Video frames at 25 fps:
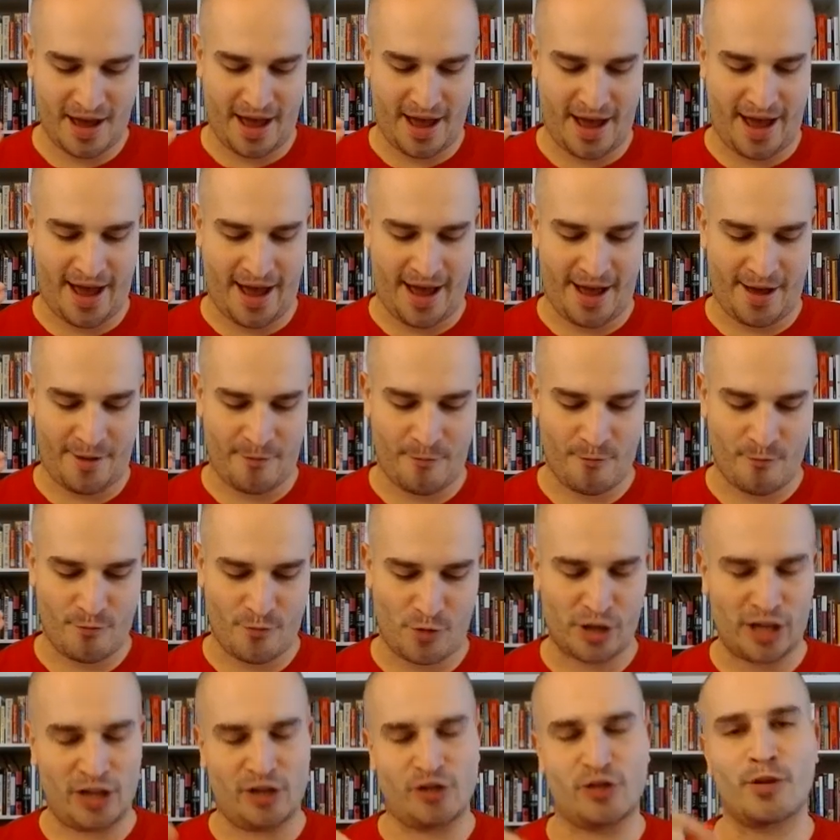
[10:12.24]
Um,
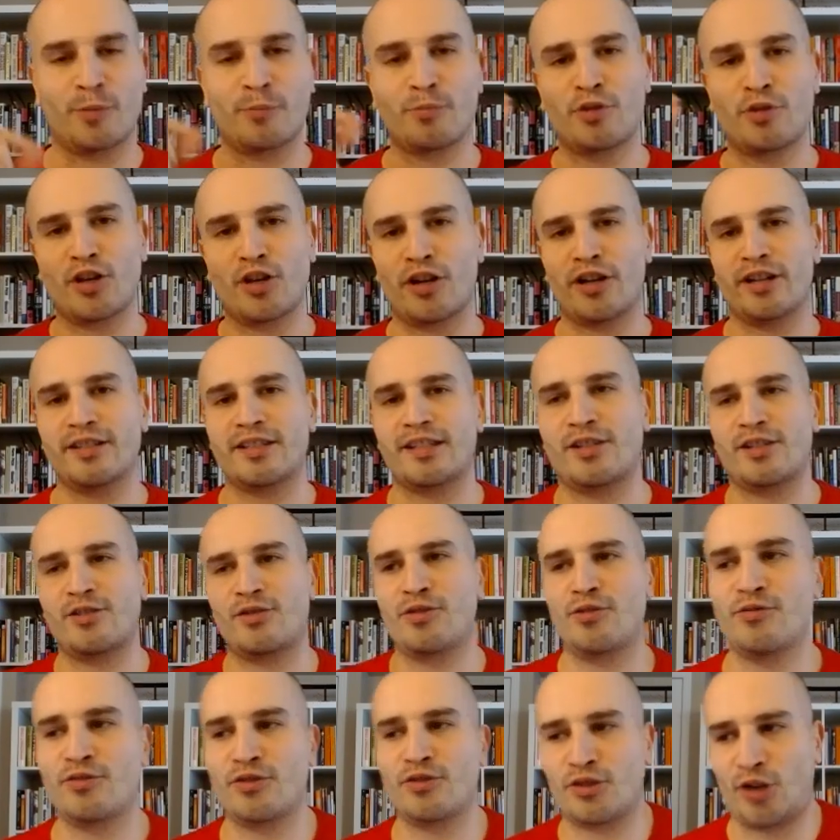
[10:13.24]
okay, so I'm curious
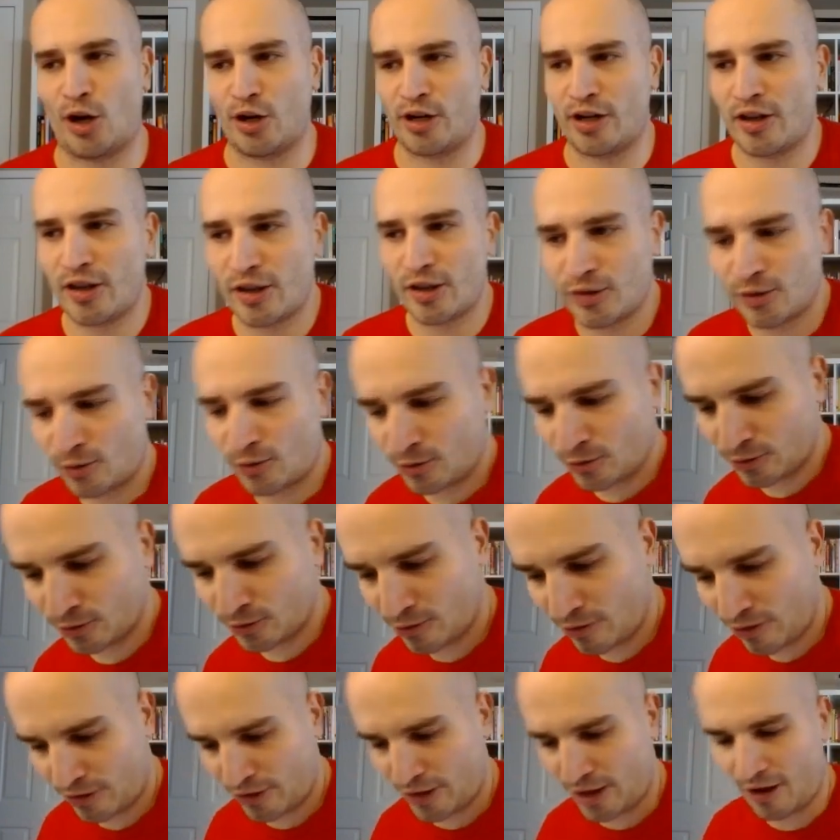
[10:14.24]
because you started this
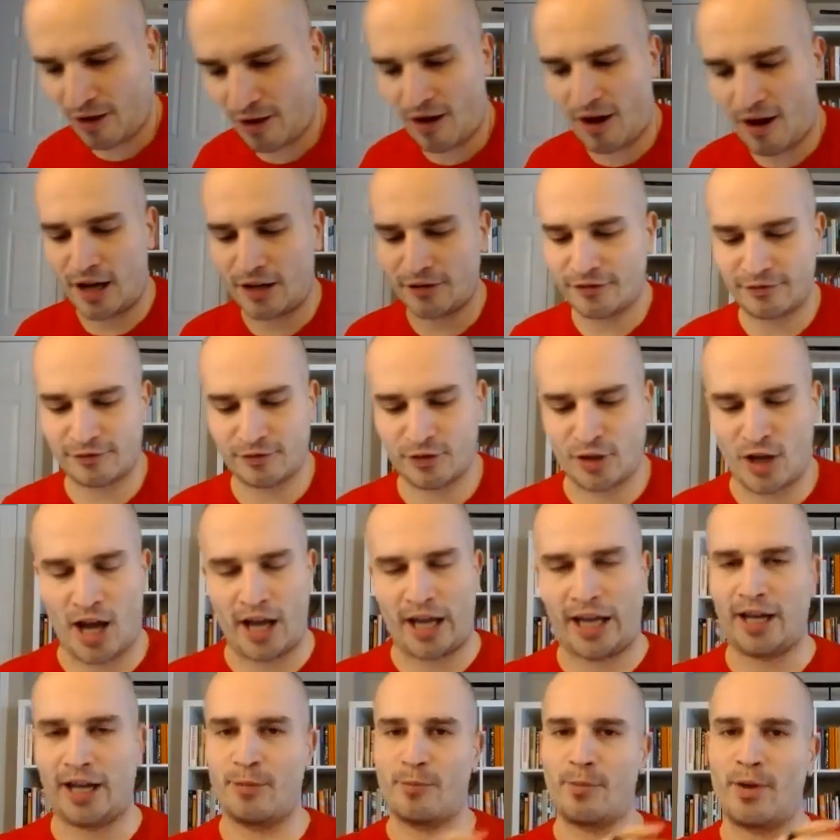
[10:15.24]
whole thing off
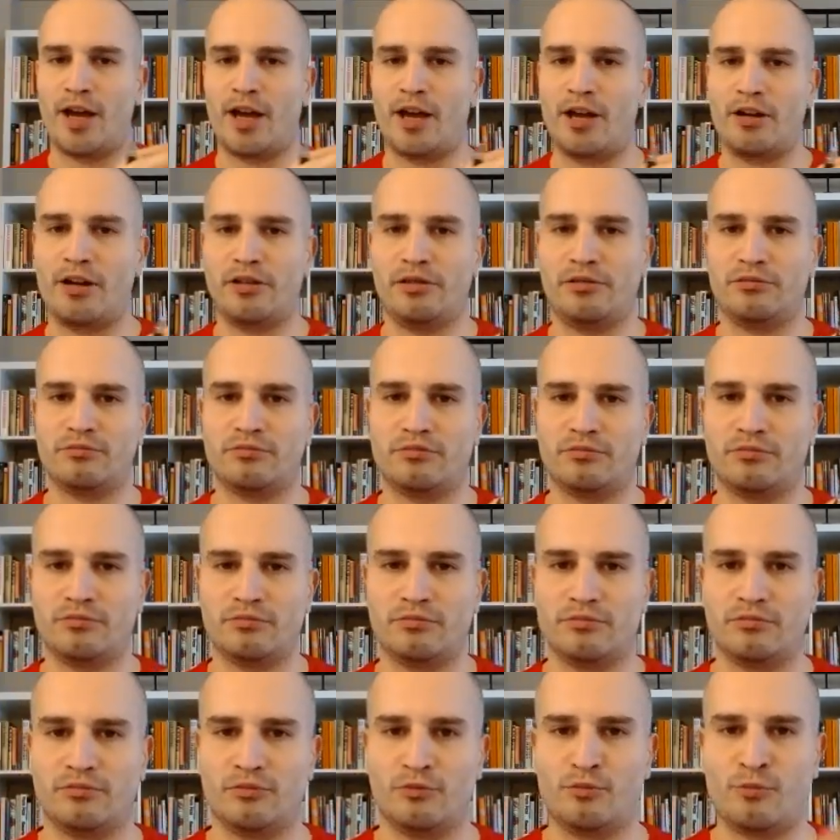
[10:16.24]
talking about
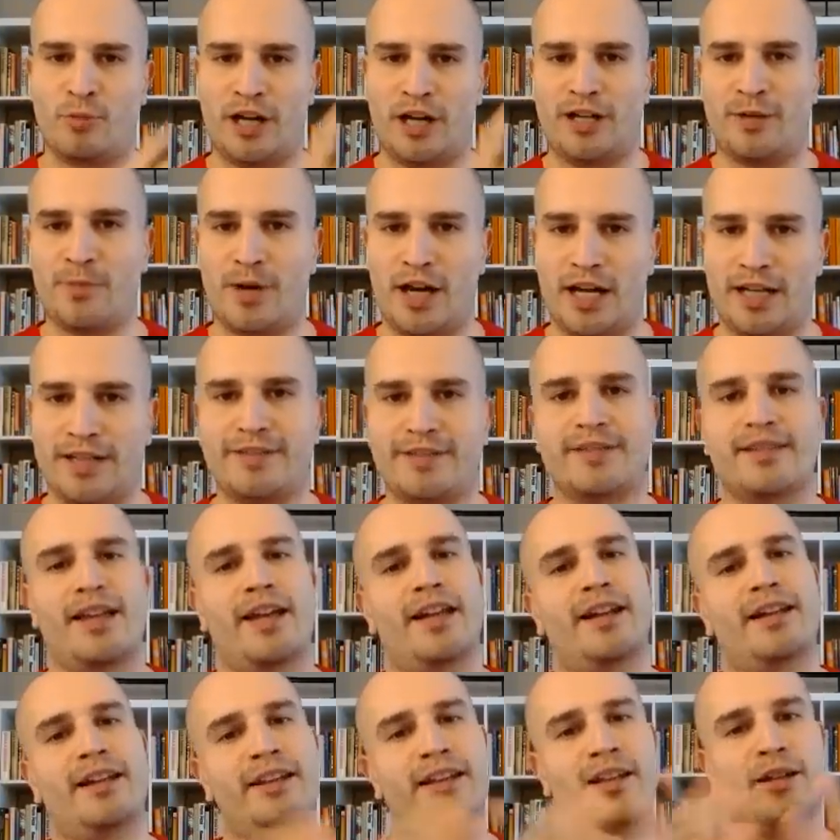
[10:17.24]
money
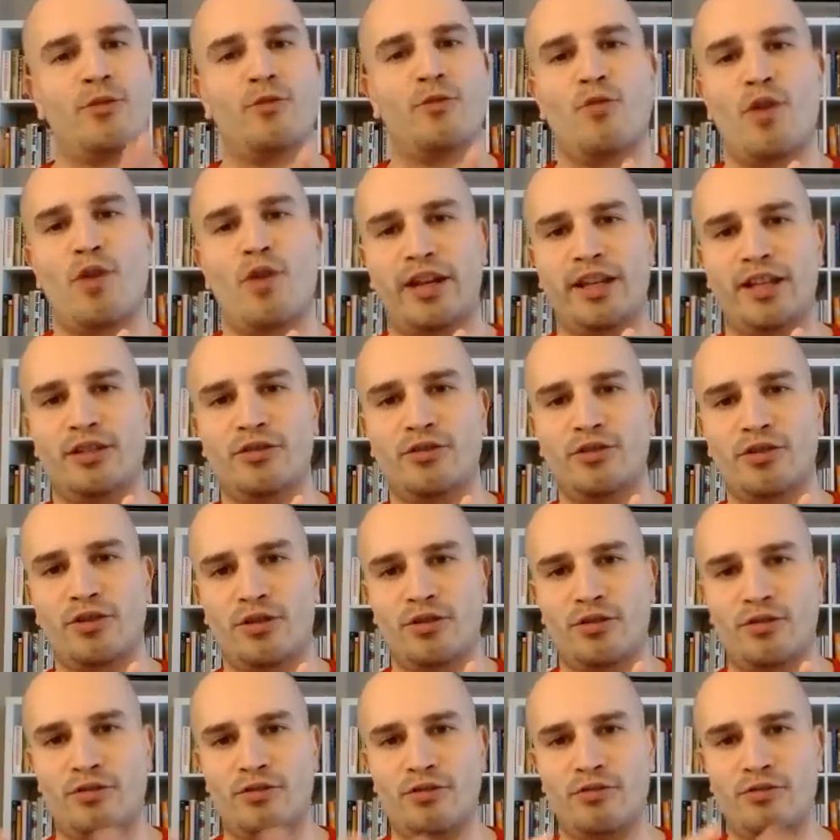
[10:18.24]
mindset, and then it went
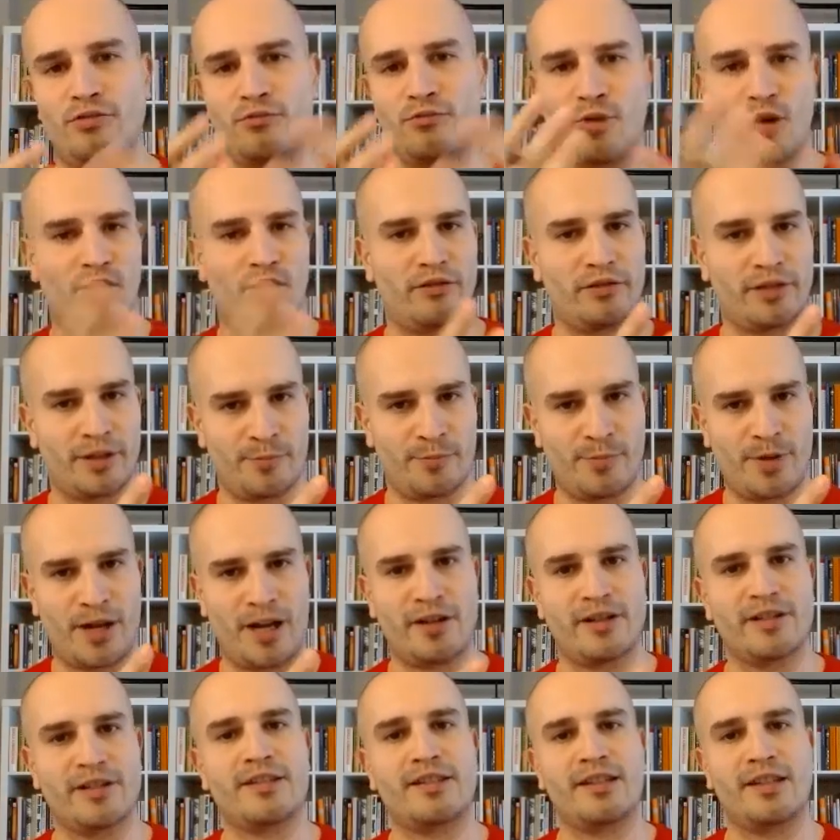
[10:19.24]
into well
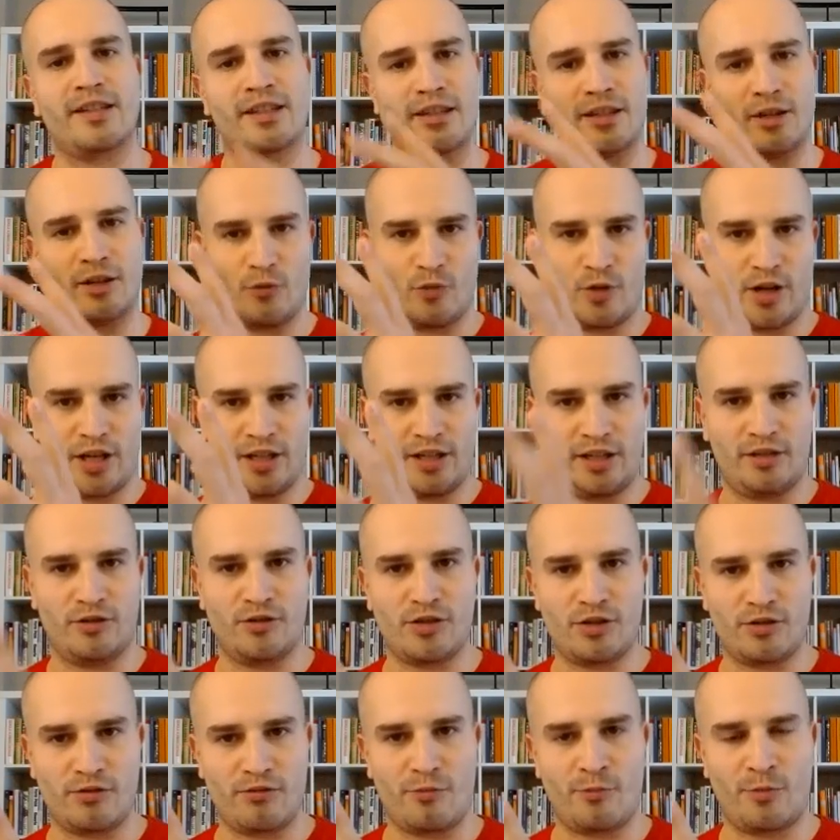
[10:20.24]
comparison, it went
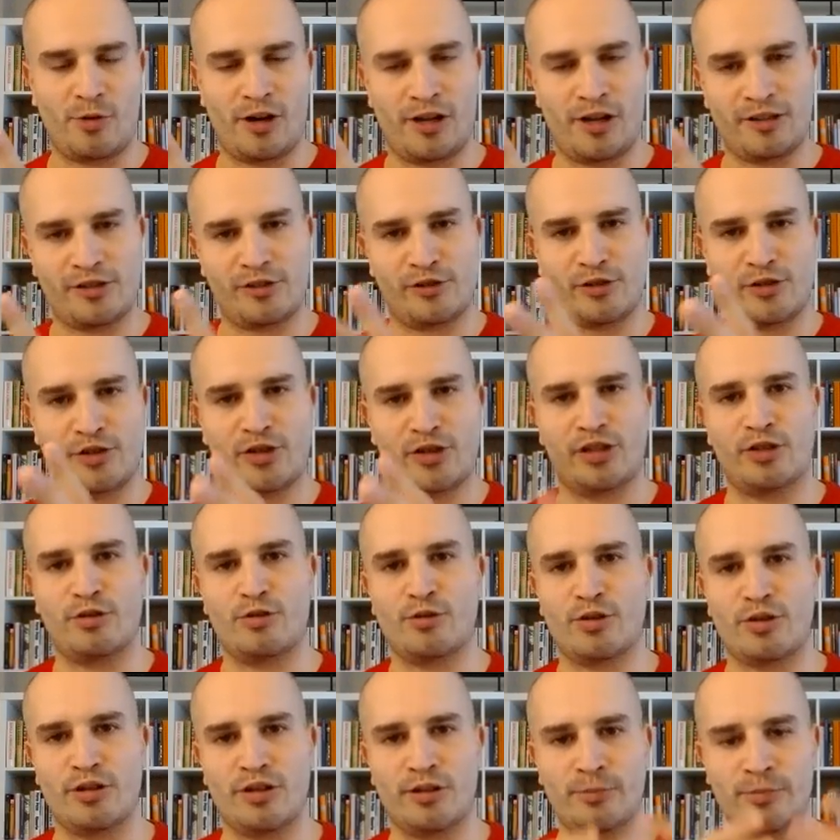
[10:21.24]
into imposter
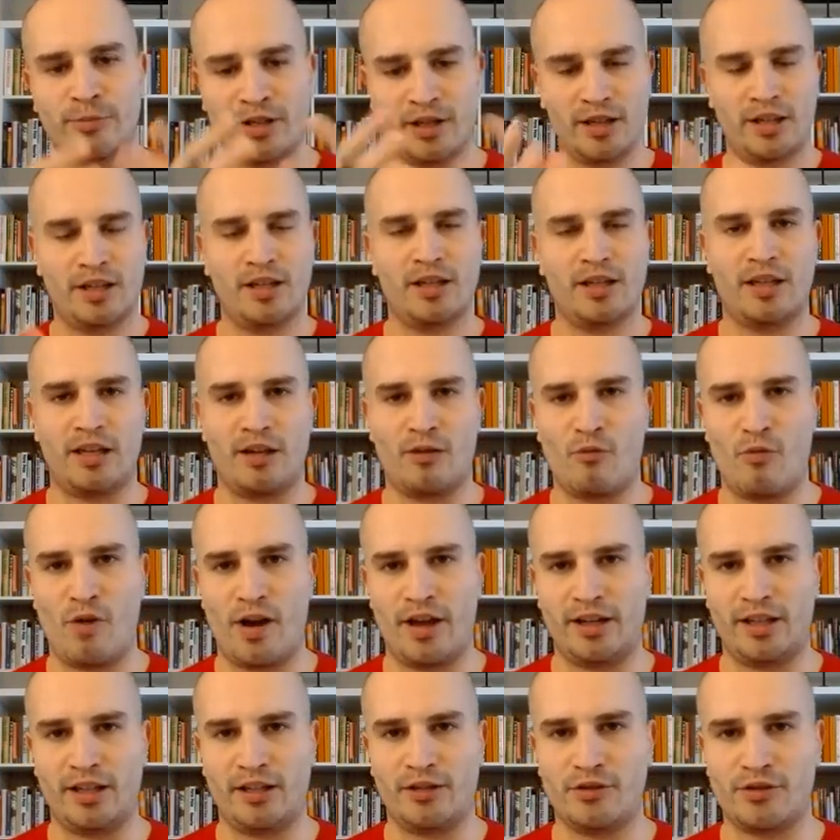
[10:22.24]
syndrome, it
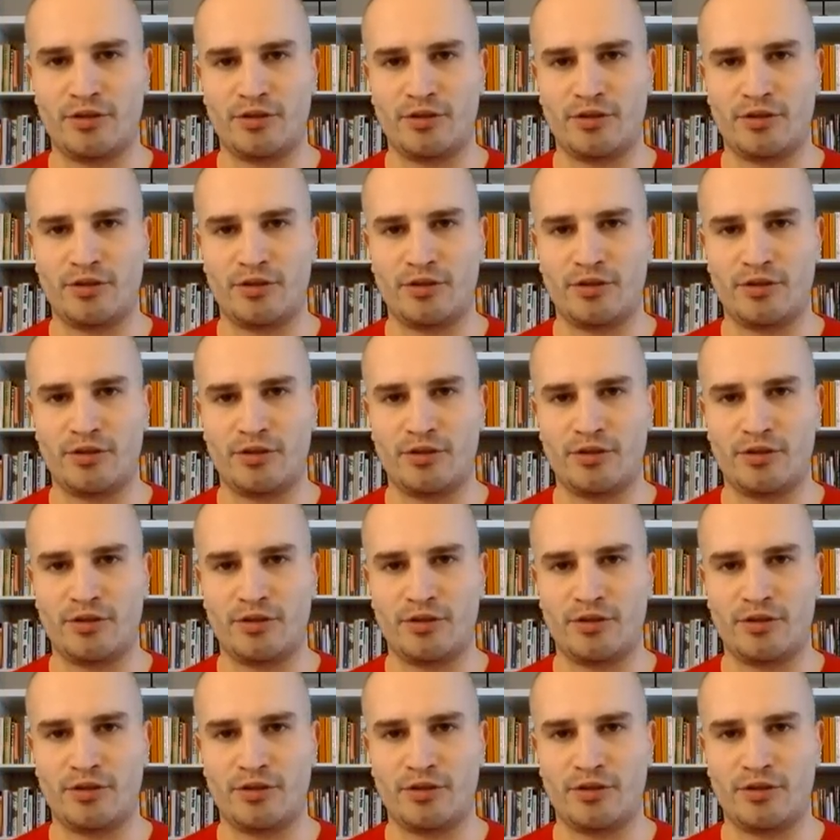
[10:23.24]
went mm-hmm.